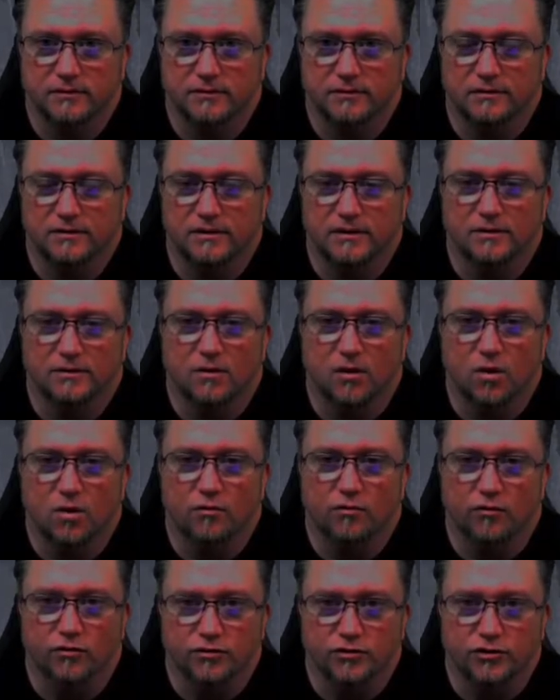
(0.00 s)
little
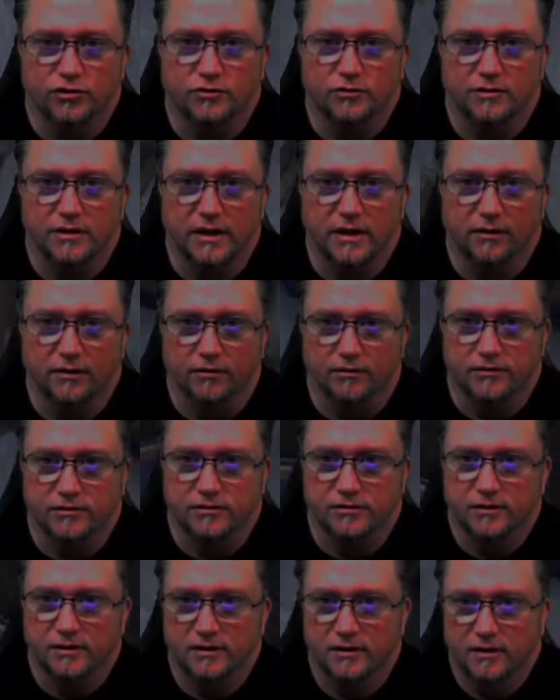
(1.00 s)
over 2
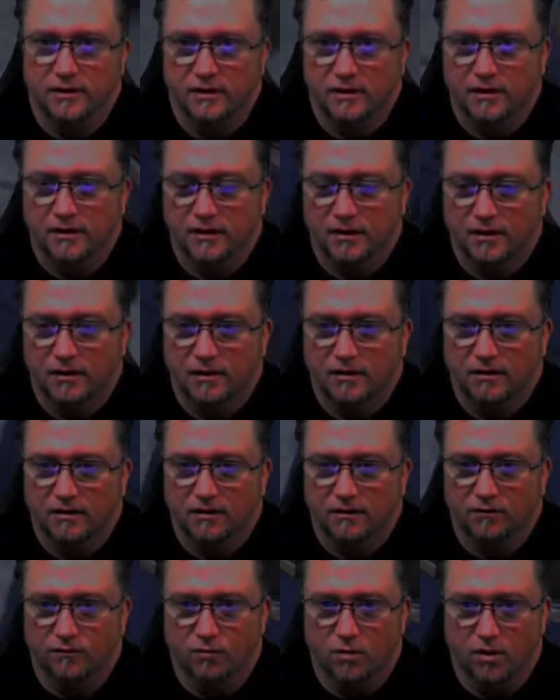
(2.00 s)
liters
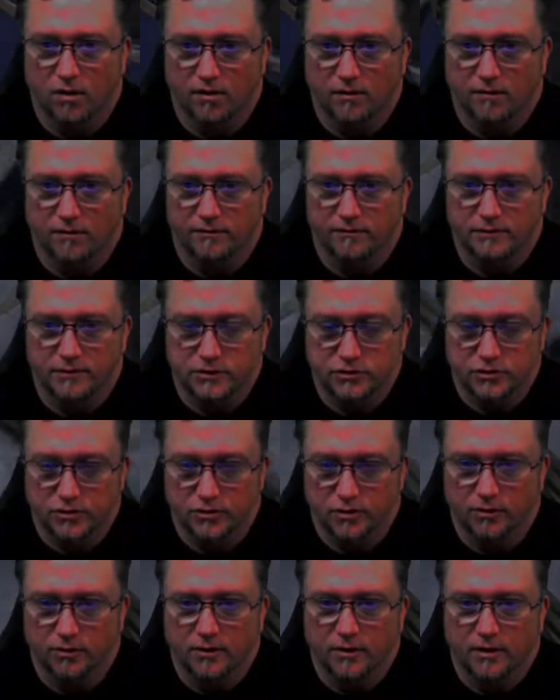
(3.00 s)
of water.
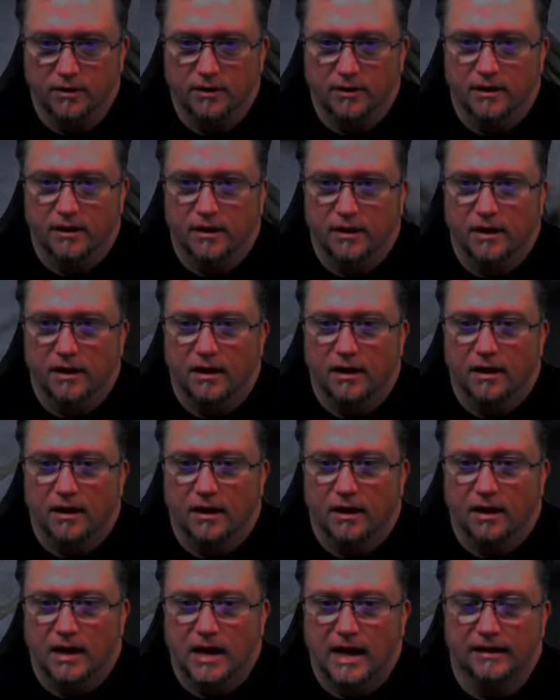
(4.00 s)
So
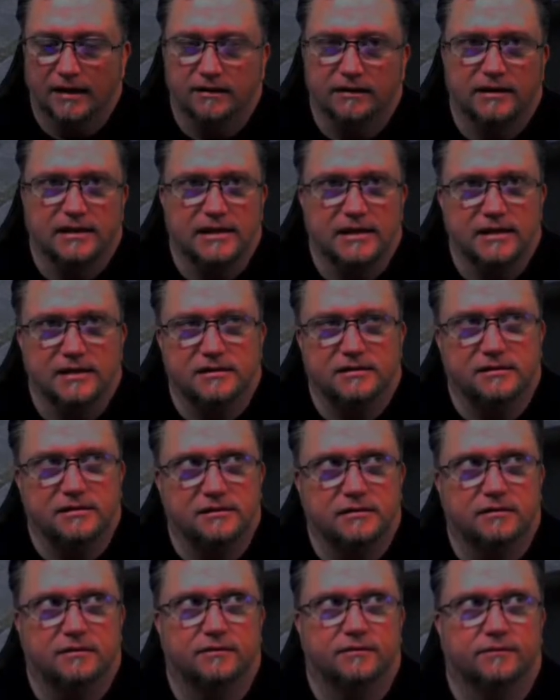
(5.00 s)
at
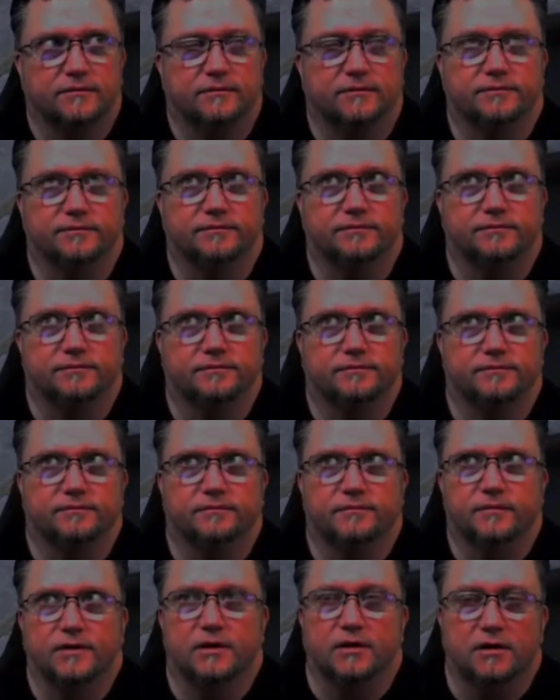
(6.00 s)
least
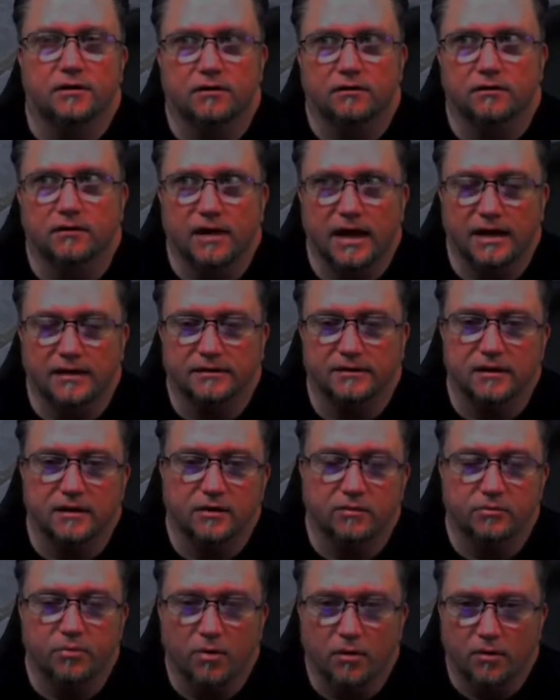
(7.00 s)
the
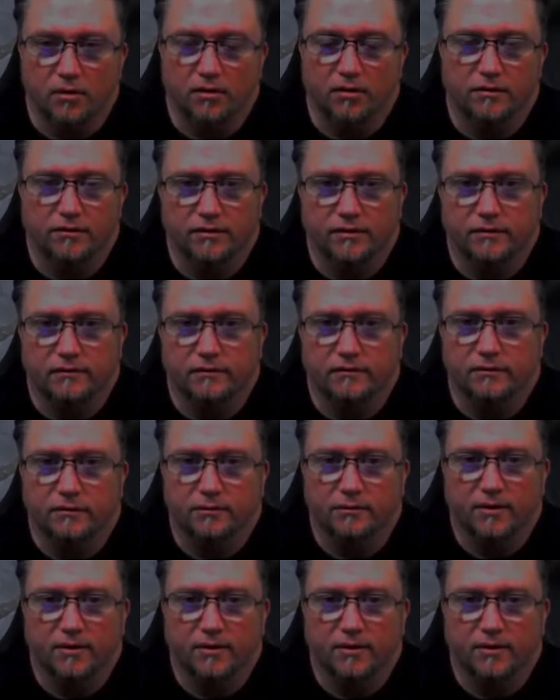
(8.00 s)
collecting part of it, the